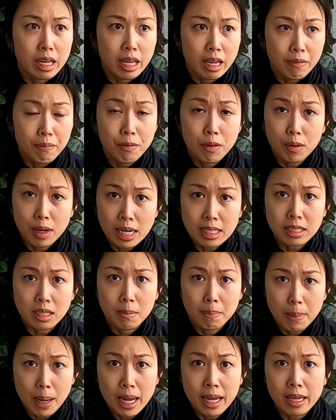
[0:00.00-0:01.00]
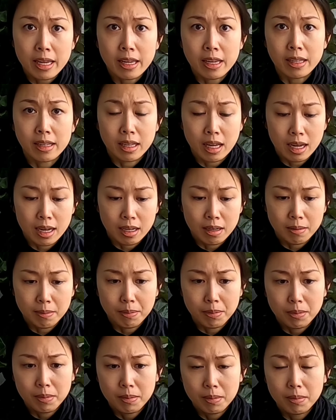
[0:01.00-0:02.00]
if you guys are buying
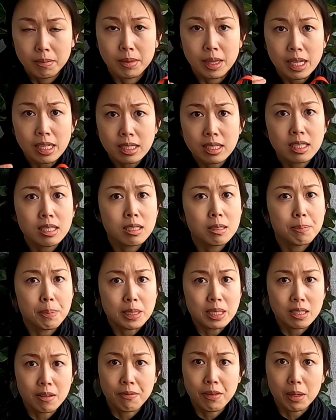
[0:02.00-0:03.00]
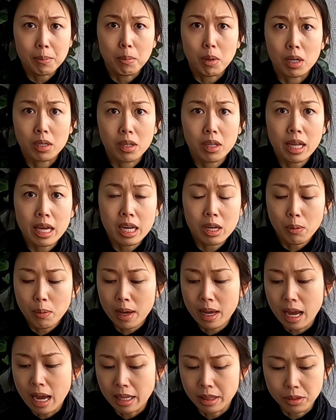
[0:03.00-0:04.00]
this specific model
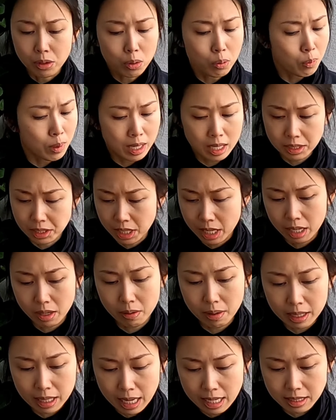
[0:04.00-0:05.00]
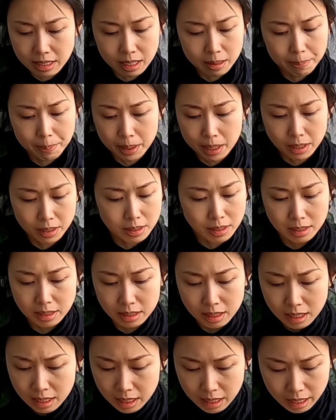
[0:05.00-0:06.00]
anyway, I don't want to generalize it
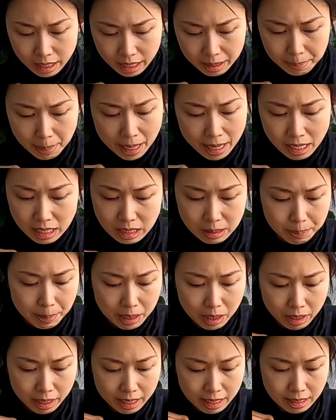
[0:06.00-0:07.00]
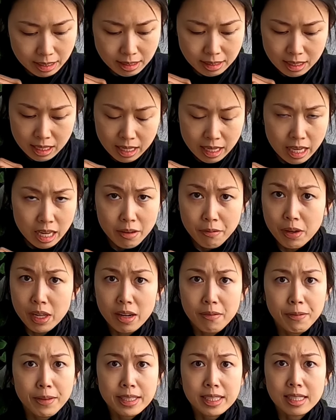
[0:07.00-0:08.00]
because in my experience,
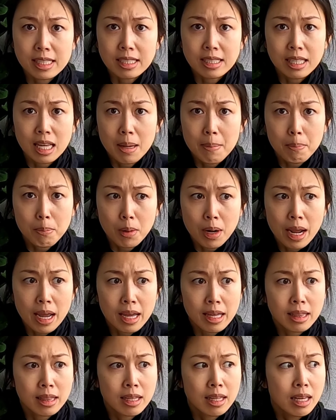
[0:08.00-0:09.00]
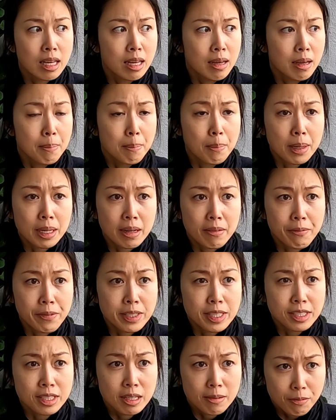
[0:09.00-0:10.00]
even if it's the same brand, but if
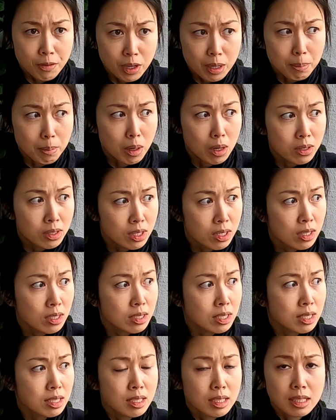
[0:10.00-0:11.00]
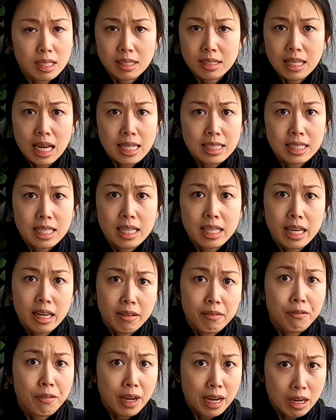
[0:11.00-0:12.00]
it's different models, the sizing
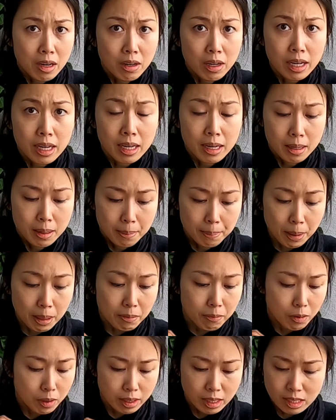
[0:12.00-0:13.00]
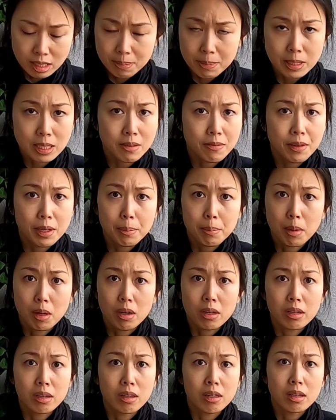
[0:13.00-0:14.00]
can vary. But for this specific
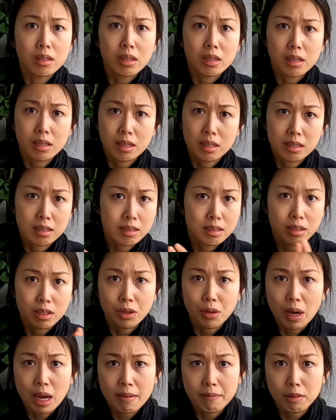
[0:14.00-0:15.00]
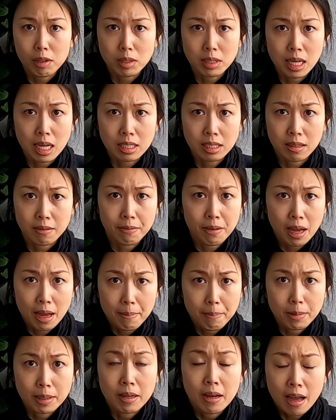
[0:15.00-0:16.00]
model, you have to size up
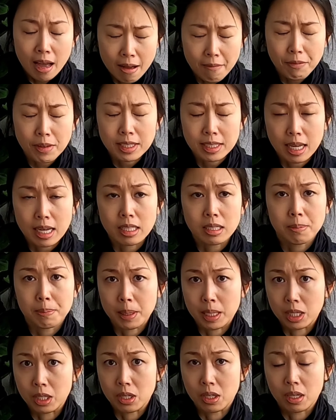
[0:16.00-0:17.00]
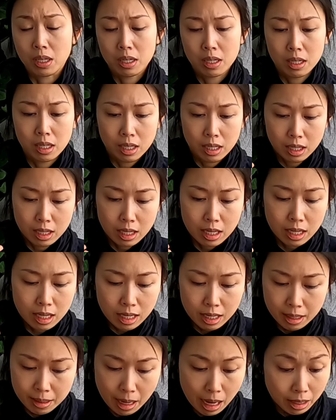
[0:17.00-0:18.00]
half a size bigger.
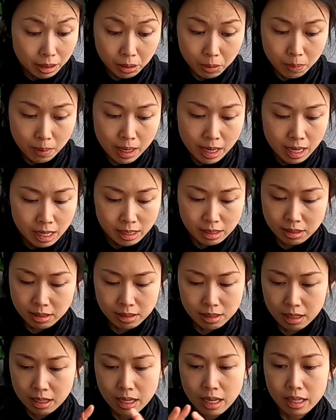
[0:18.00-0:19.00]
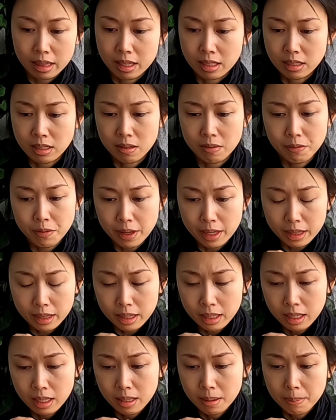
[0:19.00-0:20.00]
Otherwise, it doesn't fit
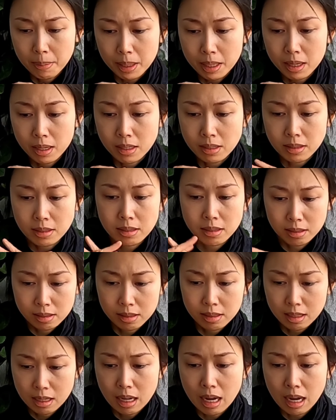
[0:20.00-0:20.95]
because